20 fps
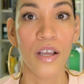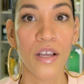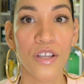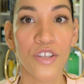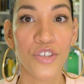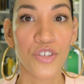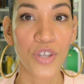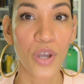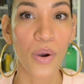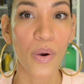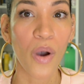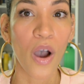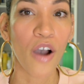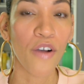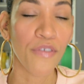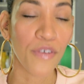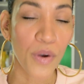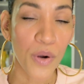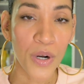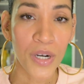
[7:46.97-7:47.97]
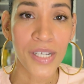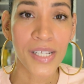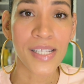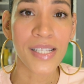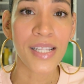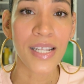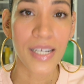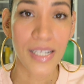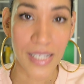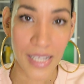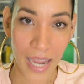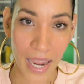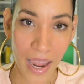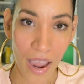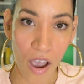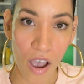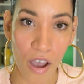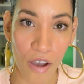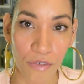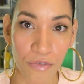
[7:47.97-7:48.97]
So of course, the day
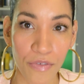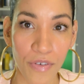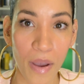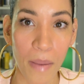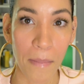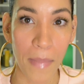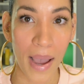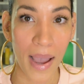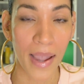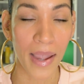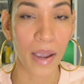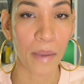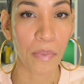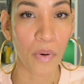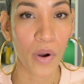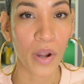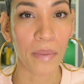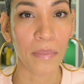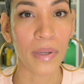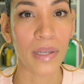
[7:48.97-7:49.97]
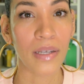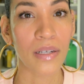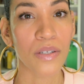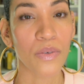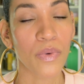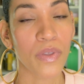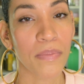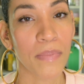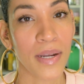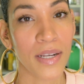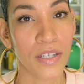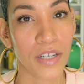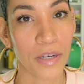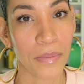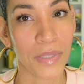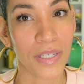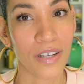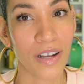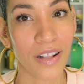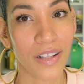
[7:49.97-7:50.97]
of my appointment with my
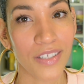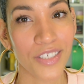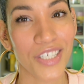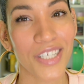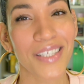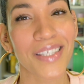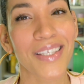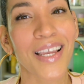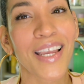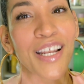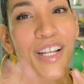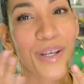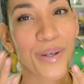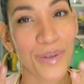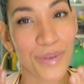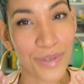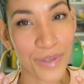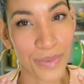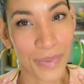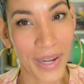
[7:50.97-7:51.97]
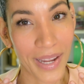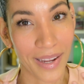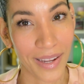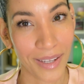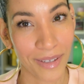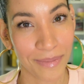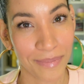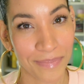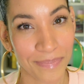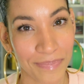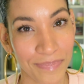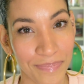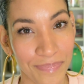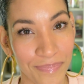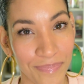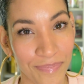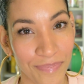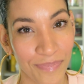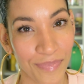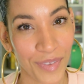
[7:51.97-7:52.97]
dermatologist, it goes away,
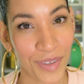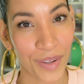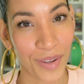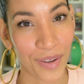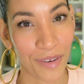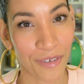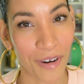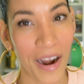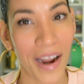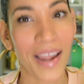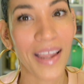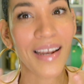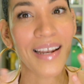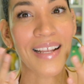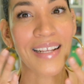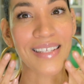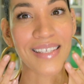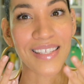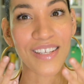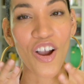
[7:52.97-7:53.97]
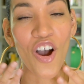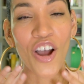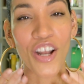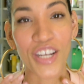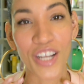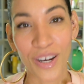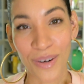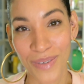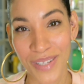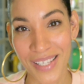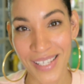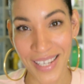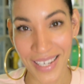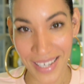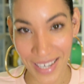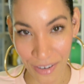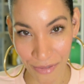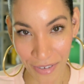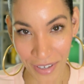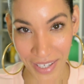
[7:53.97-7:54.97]
right? It's gone down
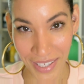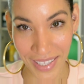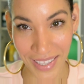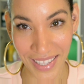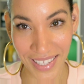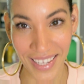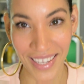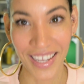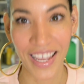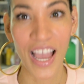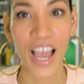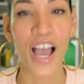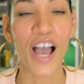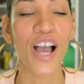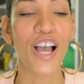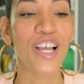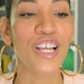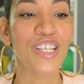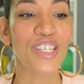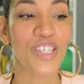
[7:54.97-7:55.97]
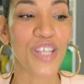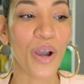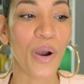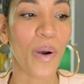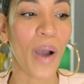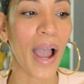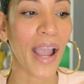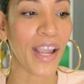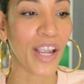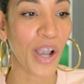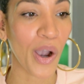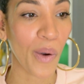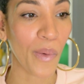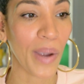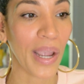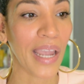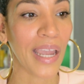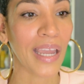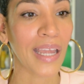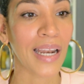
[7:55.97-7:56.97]
significantly. So I go
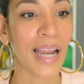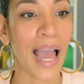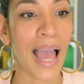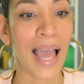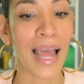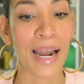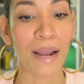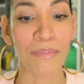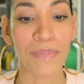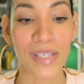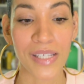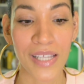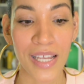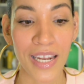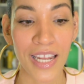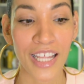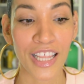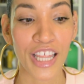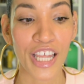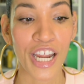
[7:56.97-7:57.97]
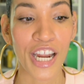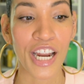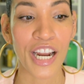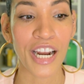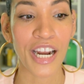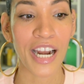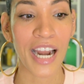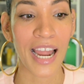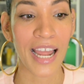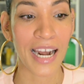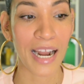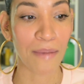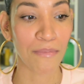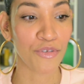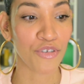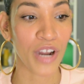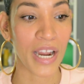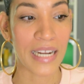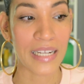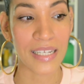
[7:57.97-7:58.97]
in and I'm sitting there and I'm
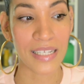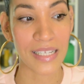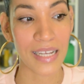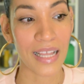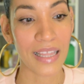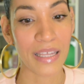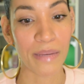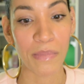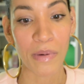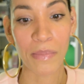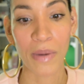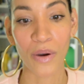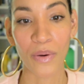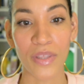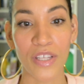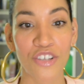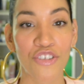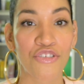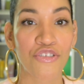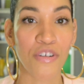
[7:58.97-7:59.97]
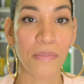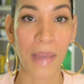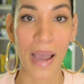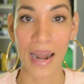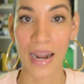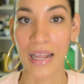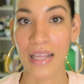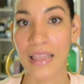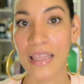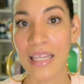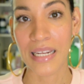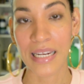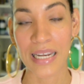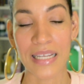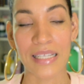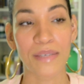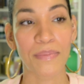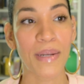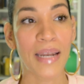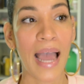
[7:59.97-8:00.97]
trying to tell them about this traumatic
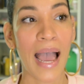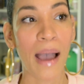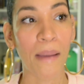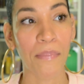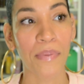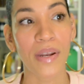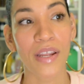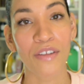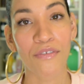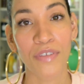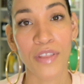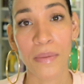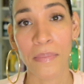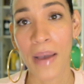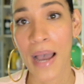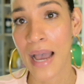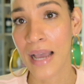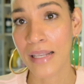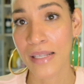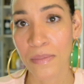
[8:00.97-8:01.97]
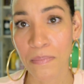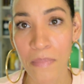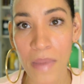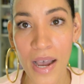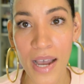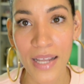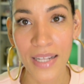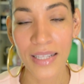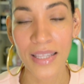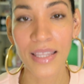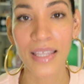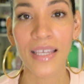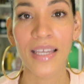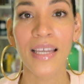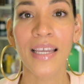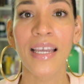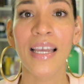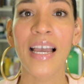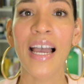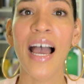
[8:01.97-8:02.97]
that's been happening for the past month.
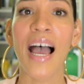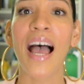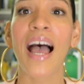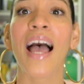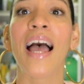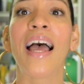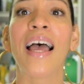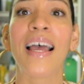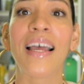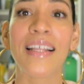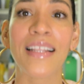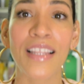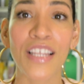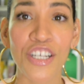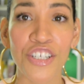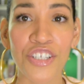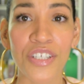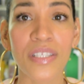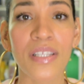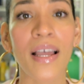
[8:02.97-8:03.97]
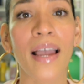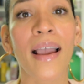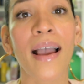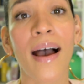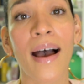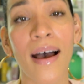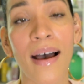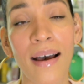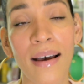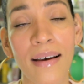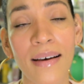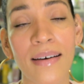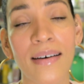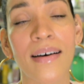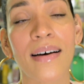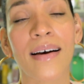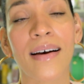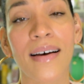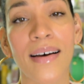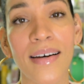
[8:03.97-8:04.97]
And they're just like,
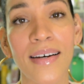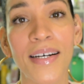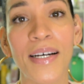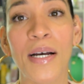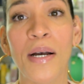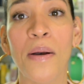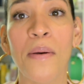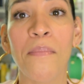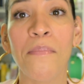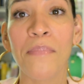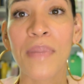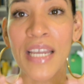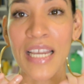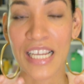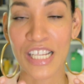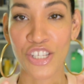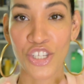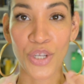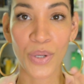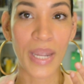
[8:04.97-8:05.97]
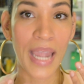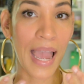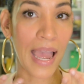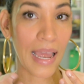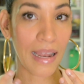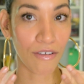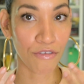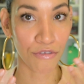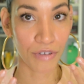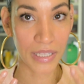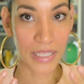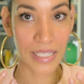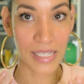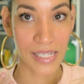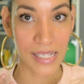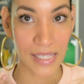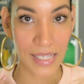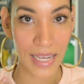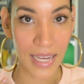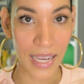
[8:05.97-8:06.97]
because you can't really
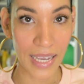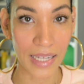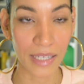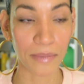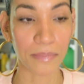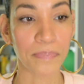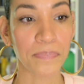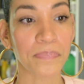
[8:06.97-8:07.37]
see it.